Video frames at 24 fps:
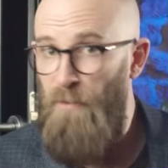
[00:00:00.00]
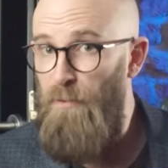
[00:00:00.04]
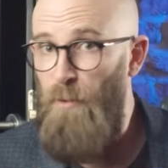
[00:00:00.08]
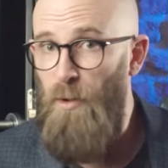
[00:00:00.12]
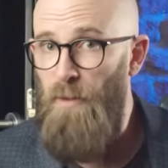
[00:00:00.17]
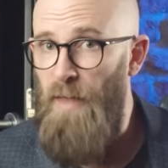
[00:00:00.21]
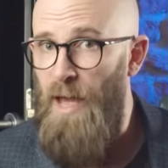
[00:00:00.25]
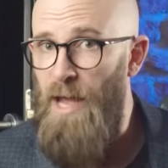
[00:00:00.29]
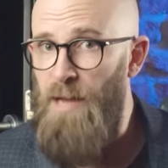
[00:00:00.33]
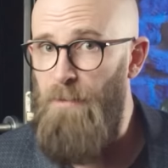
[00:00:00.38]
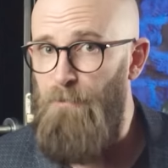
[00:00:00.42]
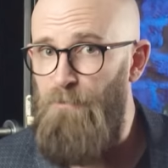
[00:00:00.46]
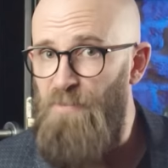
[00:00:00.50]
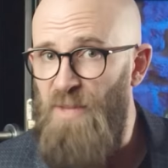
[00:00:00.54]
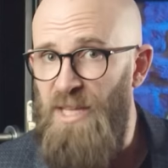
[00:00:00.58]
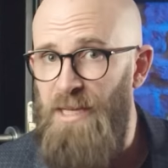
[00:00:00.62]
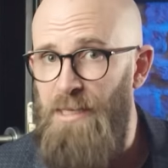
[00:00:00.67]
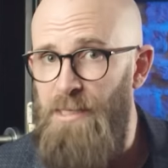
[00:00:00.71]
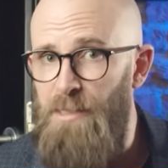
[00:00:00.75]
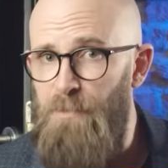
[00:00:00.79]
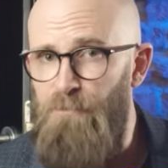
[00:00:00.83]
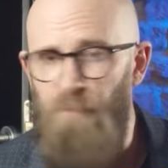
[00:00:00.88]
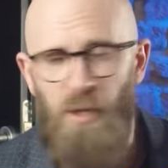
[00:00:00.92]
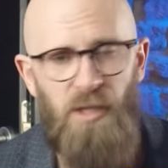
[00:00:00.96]
Before that, it
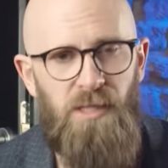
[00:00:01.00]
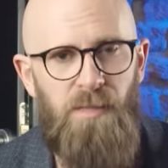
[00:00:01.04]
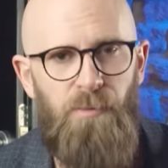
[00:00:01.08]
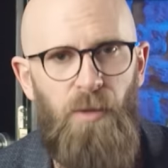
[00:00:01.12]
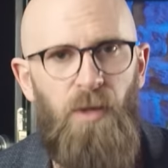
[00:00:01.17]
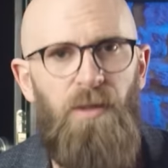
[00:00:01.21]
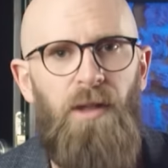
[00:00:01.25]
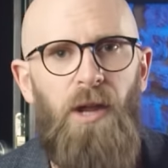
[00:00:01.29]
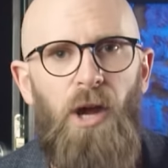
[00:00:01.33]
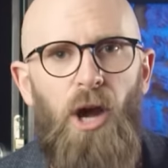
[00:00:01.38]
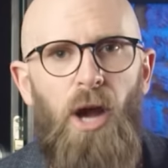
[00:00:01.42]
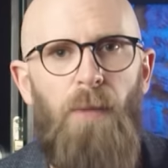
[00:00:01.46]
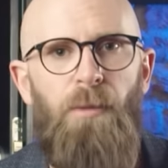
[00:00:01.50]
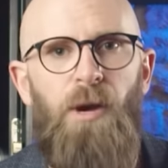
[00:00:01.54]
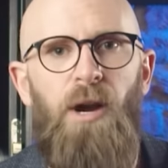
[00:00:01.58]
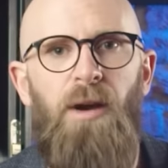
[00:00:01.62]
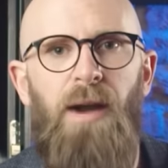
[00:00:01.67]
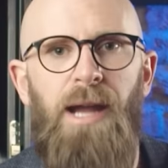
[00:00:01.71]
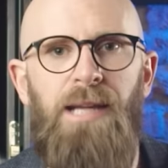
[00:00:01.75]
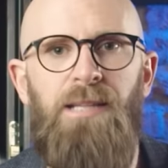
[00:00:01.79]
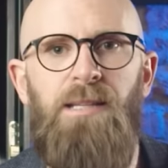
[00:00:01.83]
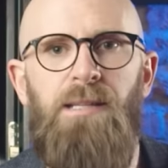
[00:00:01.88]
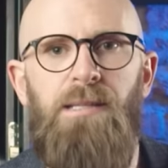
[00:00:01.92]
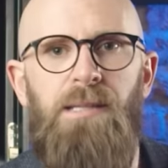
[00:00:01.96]
is possible that Homo
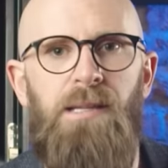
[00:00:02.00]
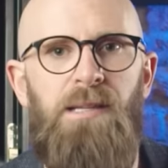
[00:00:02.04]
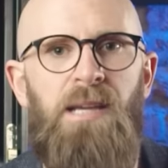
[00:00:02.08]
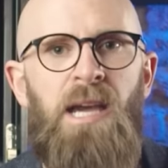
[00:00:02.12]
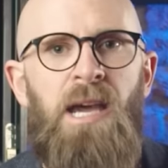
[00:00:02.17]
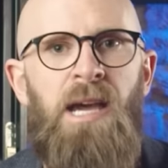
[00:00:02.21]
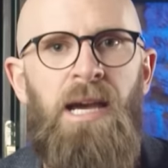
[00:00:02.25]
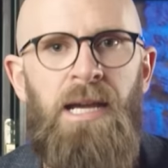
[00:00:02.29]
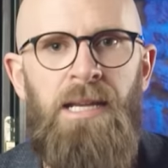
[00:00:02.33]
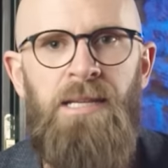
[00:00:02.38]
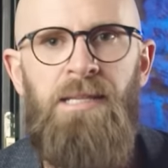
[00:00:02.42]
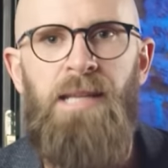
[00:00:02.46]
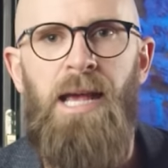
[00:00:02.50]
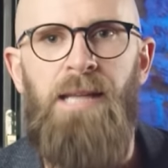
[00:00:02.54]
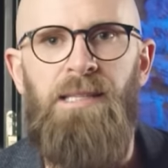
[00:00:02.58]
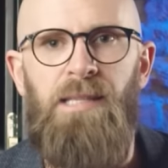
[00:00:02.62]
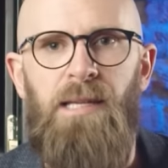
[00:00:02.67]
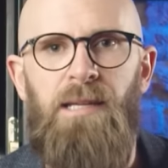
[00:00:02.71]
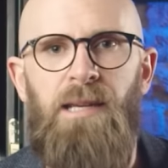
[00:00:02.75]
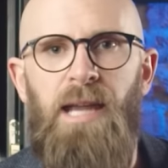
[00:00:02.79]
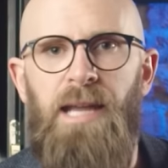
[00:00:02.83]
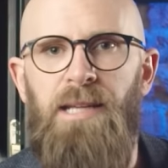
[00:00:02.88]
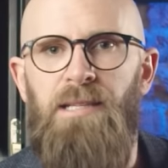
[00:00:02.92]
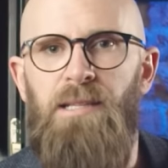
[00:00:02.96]
erectus had
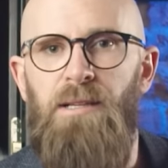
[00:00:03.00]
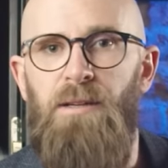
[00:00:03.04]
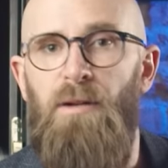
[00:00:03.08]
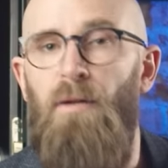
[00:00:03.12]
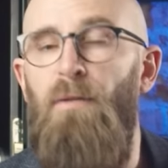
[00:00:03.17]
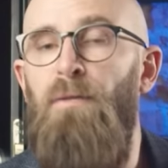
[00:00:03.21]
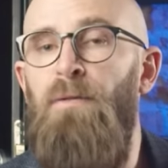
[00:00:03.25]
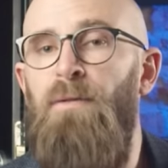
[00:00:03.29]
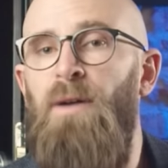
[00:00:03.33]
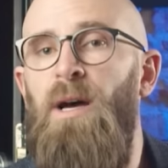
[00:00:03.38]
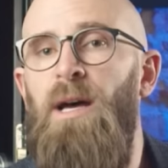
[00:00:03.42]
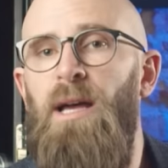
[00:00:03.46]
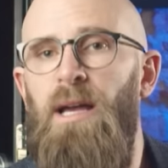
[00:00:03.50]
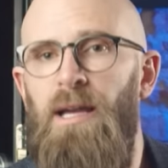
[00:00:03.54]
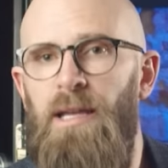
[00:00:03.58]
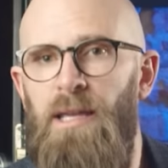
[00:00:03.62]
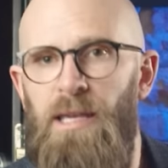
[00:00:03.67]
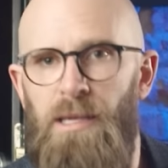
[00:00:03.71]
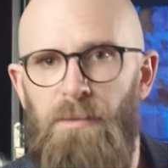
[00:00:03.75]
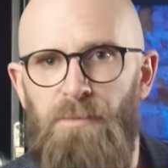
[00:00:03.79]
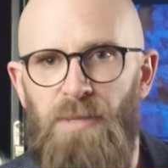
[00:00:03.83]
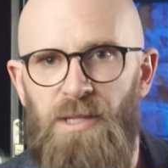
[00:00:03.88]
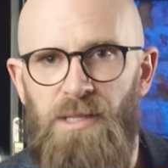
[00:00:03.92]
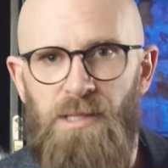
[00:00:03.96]
designated
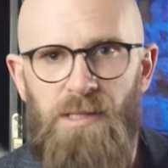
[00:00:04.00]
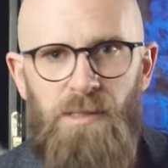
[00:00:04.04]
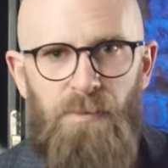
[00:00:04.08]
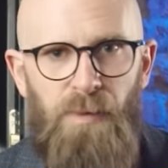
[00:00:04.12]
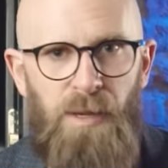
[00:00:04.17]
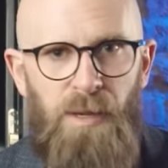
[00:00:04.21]
firekeepers,